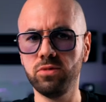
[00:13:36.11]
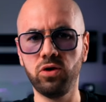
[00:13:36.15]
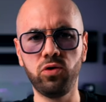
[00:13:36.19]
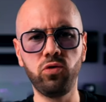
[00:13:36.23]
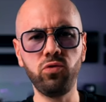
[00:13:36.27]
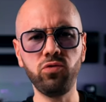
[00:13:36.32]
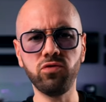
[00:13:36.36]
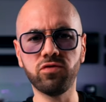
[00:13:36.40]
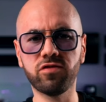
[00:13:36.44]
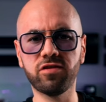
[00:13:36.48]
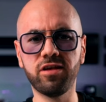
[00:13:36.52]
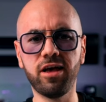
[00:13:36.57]

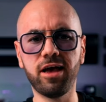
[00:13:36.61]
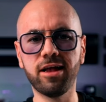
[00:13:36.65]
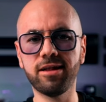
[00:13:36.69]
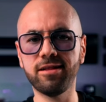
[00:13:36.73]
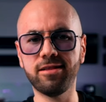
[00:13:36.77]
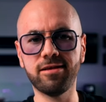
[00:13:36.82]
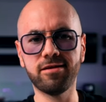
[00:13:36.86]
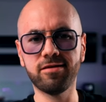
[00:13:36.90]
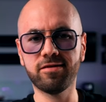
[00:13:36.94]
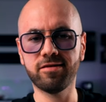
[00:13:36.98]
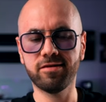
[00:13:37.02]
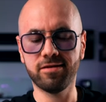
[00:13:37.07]
who said
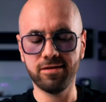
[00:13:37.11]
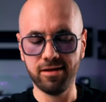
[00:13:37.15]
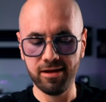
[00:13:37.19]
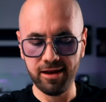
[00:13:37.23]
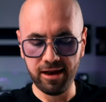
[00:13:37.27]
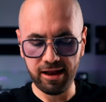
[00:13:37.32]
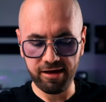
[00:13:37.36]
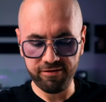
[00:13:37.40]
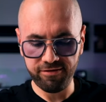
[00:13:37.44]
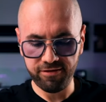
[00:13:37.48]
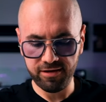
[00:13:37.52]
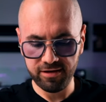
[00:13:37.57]
these
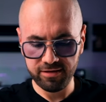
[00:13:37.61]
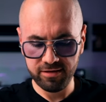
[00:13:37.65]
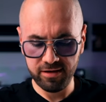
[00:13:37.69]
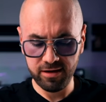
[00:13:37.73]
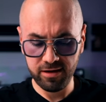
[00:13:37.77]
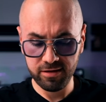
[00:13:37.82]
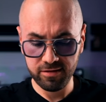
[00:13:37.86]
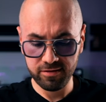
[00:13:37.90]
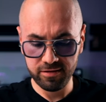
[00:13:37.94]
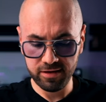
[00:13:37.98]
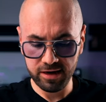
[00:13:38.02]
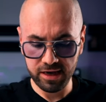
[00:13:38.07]

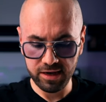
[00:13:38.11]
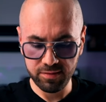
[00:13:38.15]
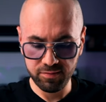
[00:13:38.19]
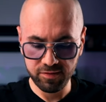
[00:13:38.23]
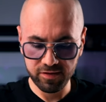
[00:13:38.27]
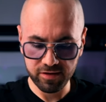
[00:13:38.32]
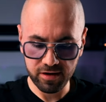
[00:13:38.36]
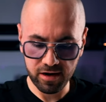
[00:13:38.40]
Lafayette nibs